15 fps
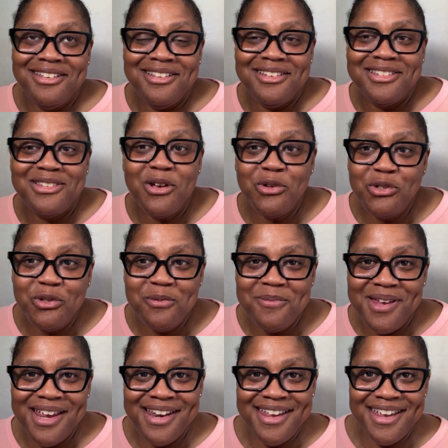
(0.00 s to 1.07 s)
social
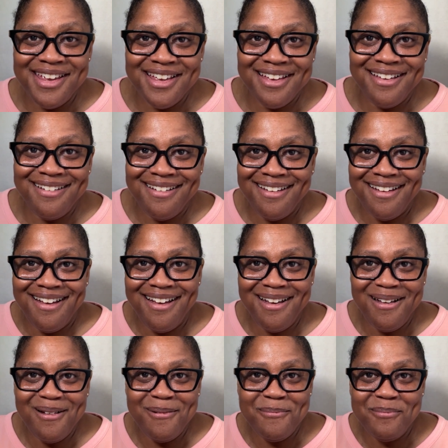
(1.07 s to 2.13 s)
media
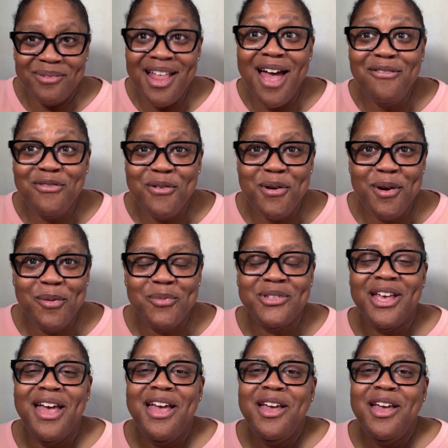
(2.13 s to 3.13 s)
platforms,